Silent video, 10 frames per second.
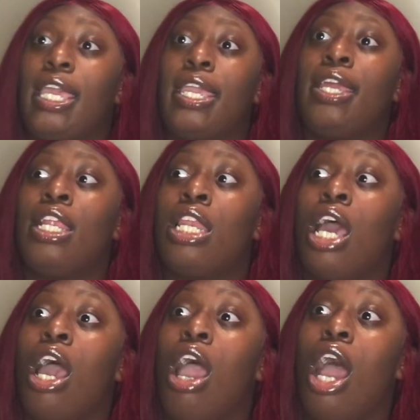And
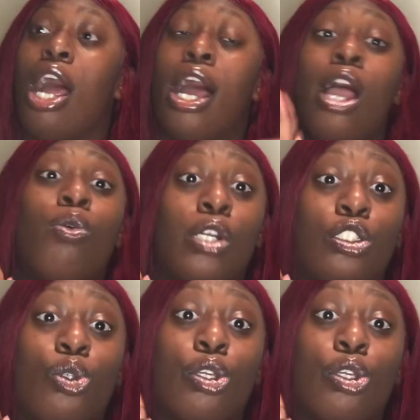I want to